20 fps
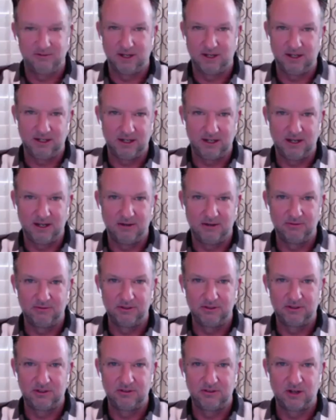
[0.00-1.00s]
right now,
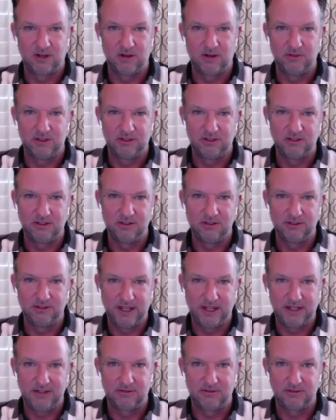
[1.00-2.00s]
which is always a little
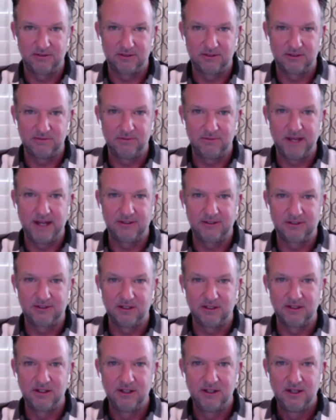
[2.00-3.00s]
dangerous in
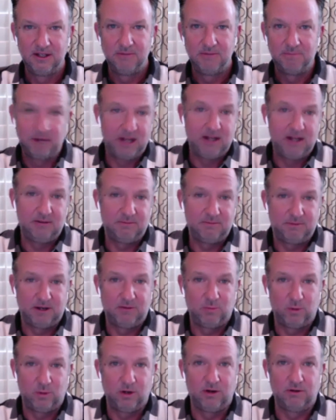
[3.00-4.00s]
medicine, but
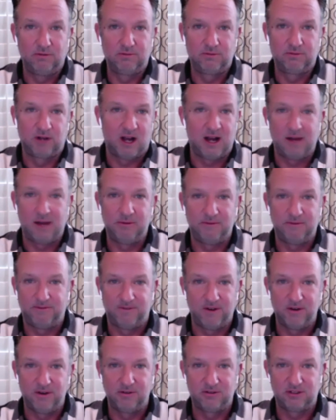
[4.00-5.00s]
but we're common
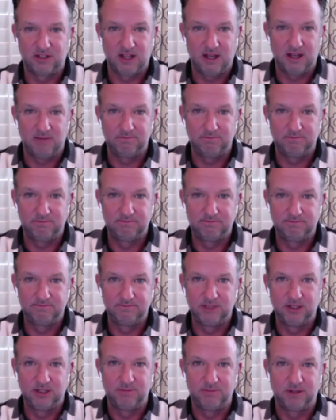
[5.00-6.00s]
folks that
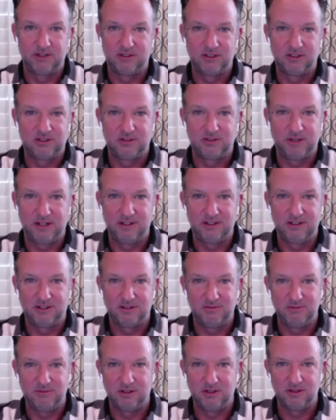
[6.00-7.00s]
you know participate in the
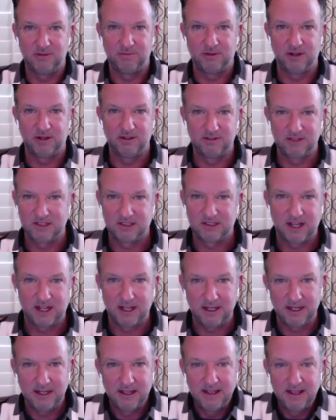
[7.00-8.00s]
community or part of
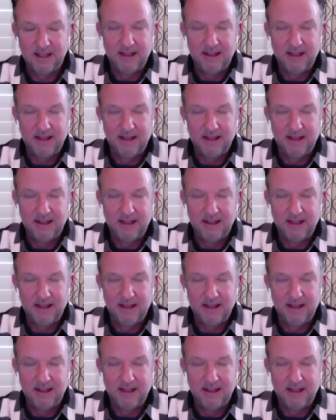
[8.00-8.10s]
society.